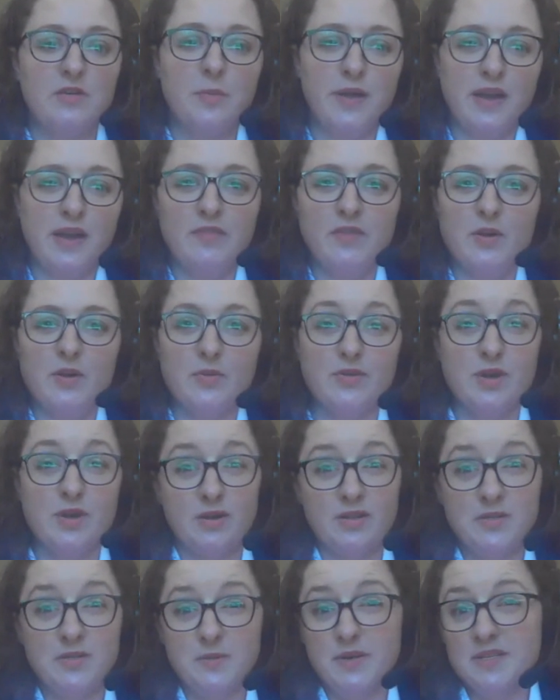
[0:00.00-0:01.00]
But if you don't
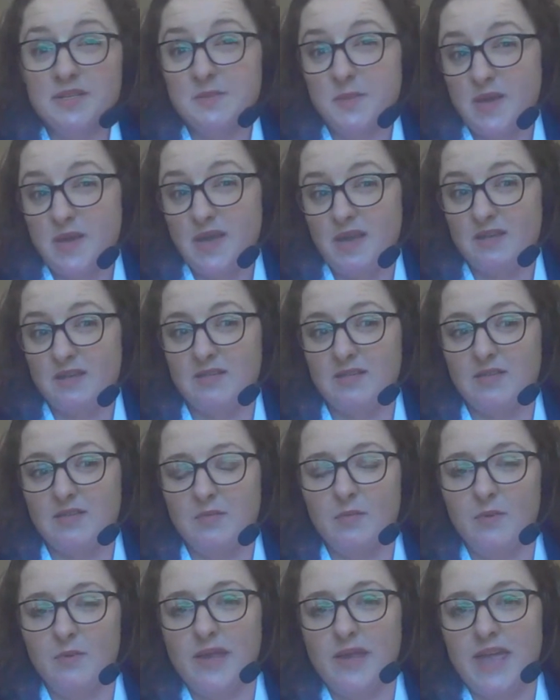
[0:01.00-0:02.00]
talk to us, we
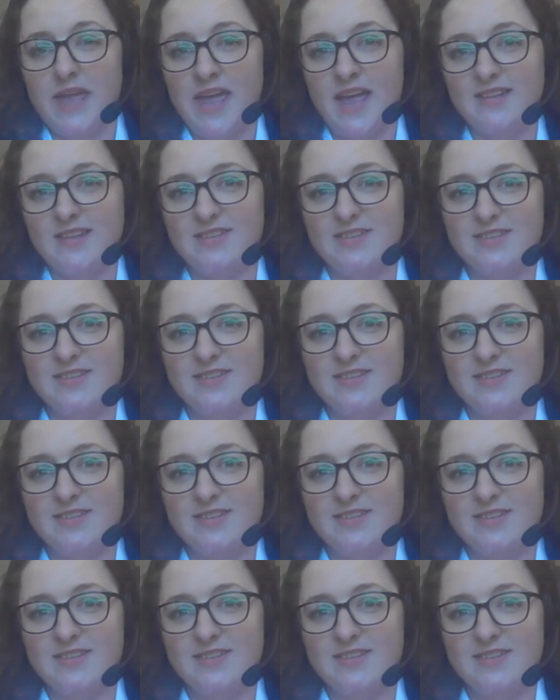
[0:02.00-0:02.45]
can't